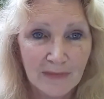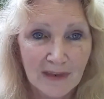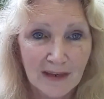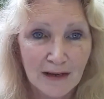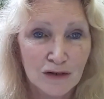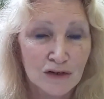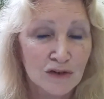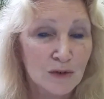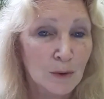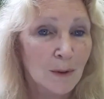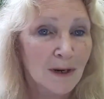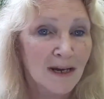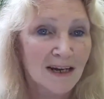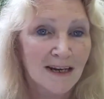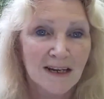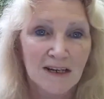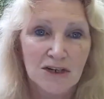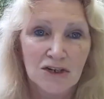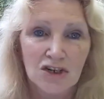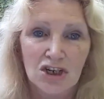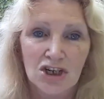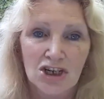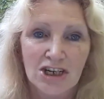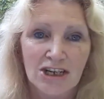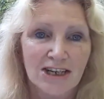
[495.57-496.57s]
So I
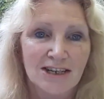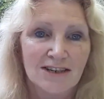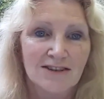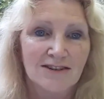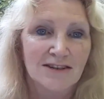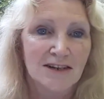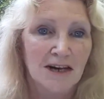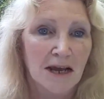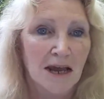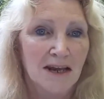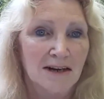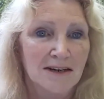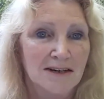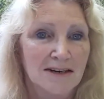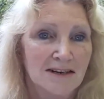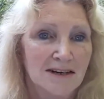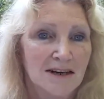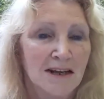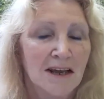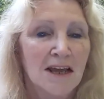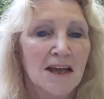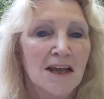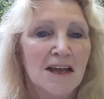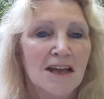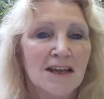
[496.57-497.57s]
actually stand
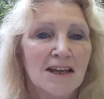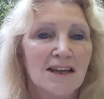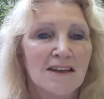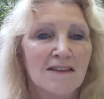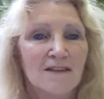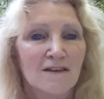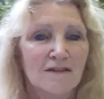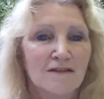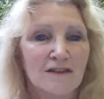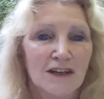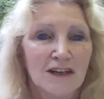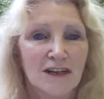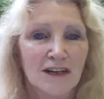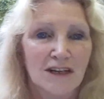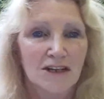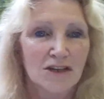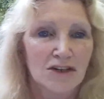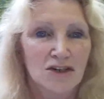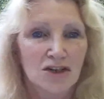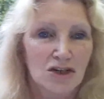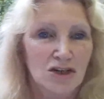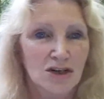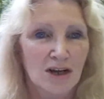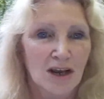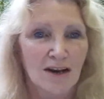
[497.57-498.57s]
in the
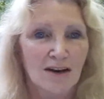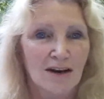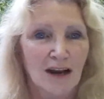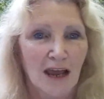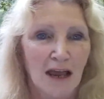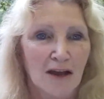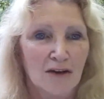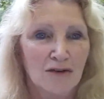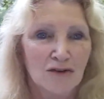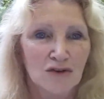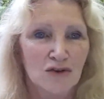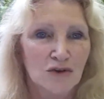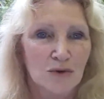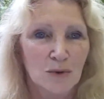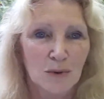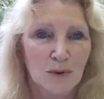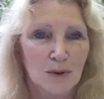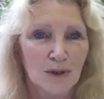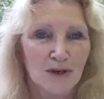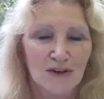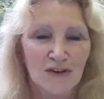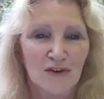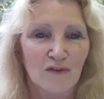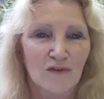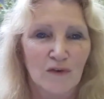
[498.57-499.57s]
village and do
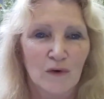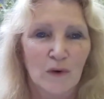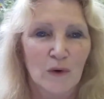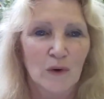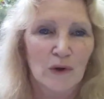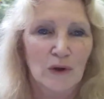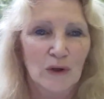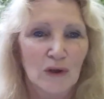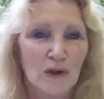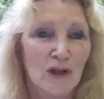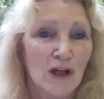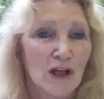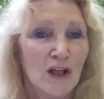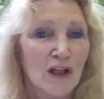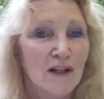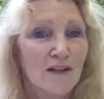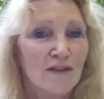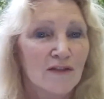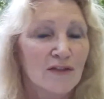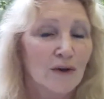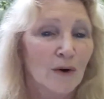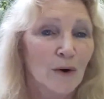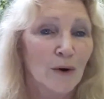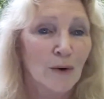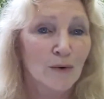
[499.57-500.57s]
it for
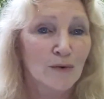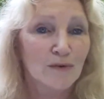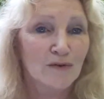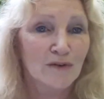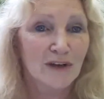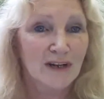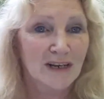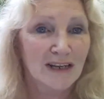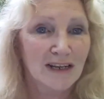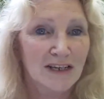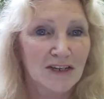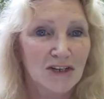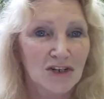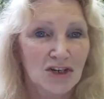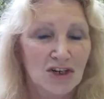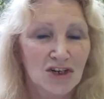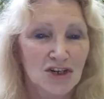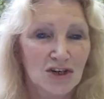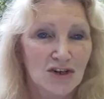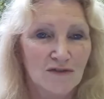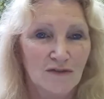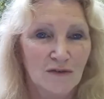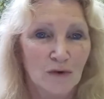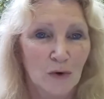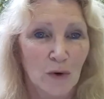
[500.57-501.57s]
the whole
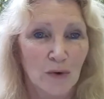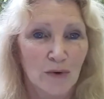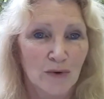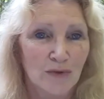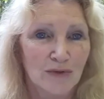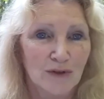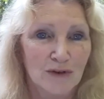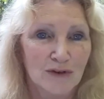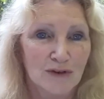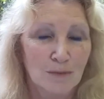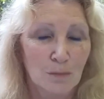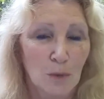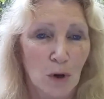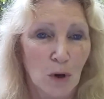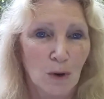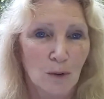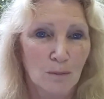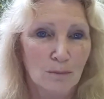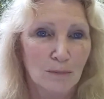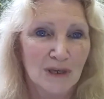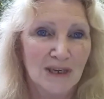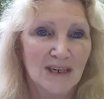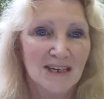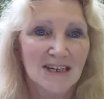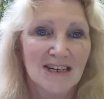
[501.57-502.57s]
village on the smart
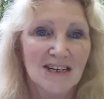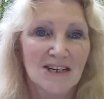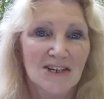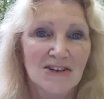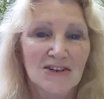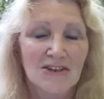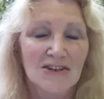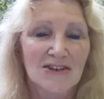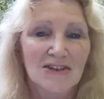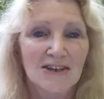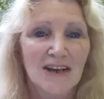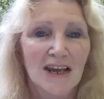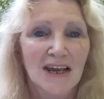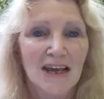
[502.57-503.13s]
meters.